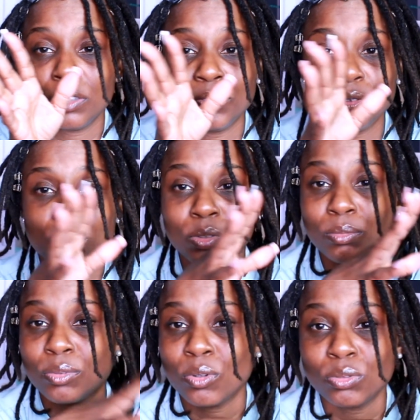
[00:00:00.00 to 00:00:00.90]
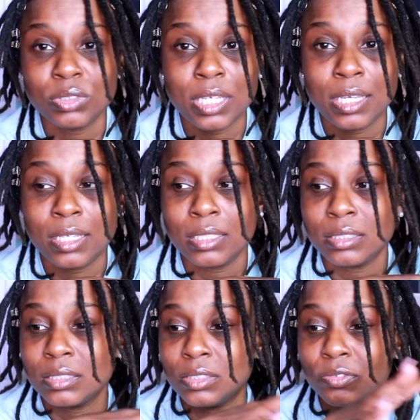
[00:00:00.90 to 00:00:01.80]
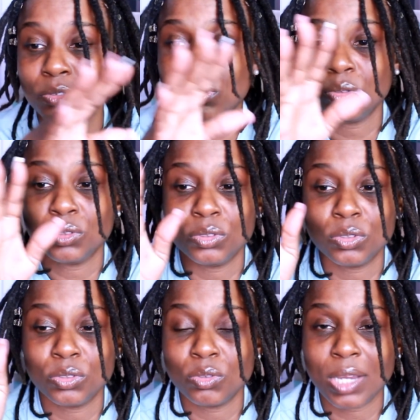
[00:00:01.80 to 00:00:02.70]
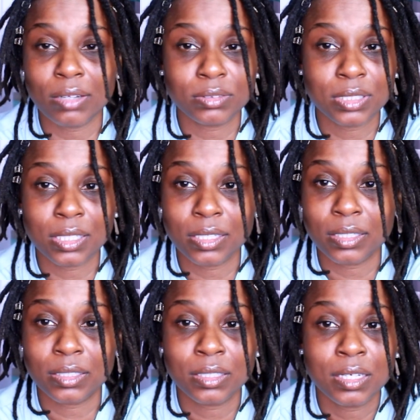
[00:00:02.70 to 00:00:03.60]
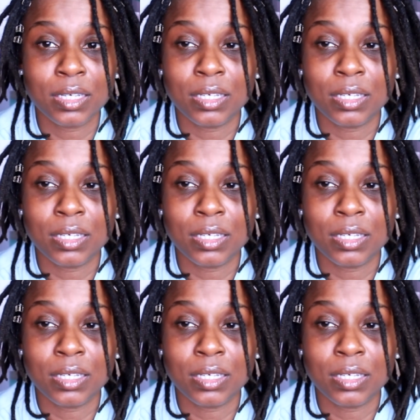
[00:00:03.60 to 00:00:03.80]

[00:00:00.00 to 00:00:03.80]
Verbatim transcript: If you're doing protests, if you you know you out there